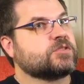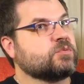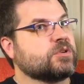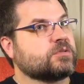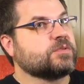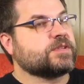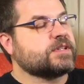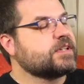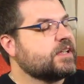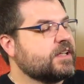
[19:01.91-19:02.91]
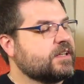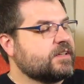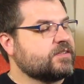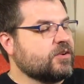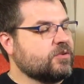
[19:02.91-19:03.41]
to work with it.
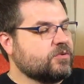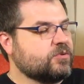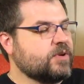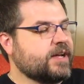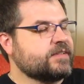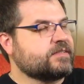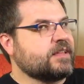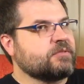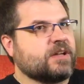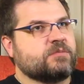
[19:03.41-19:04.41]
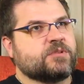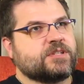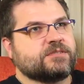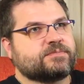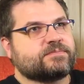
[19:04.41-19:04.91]
So who has that kind of
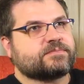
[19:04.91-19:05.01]
money?